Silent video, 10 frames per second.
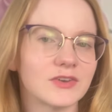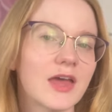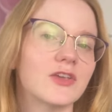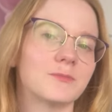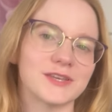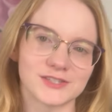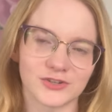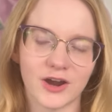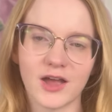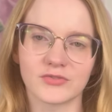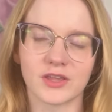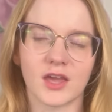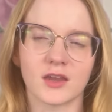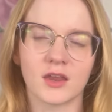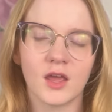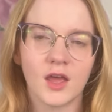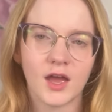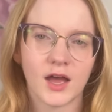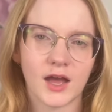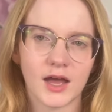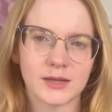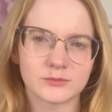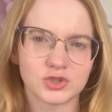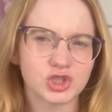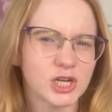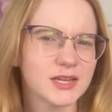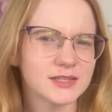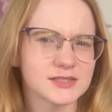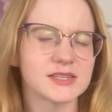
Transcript: Now you pissed her off again. Um, she is